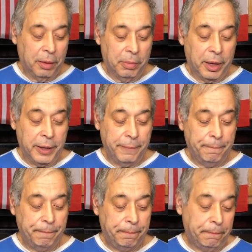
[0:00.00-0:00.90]
But,
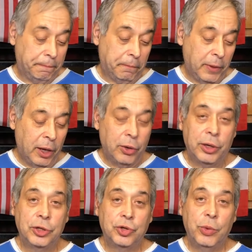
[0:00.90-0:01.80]
you know, you
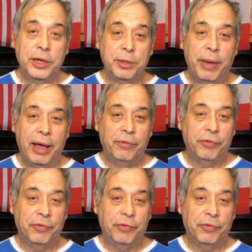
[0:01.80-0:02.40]
could squeeze them out,